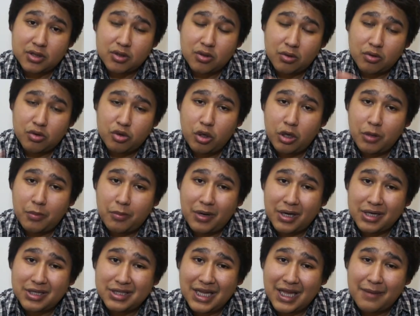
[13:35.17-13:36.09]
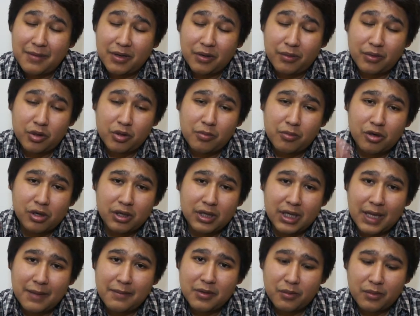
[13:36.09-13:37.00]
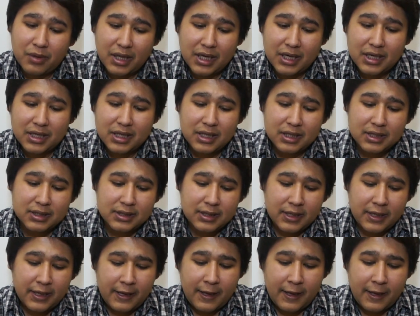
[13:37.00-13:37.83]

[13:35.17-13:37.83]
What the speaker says: So Nudie Branch Gaming, we do more gaming related things.